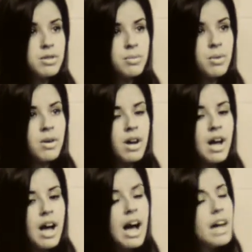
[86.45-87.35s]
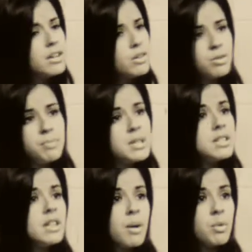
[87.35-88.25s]
Moore. I know you're busy
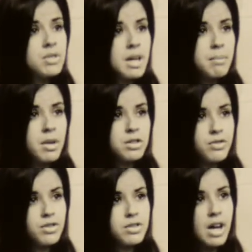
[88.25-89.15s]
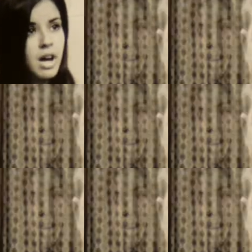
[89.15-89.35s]
and I won't take much of your time.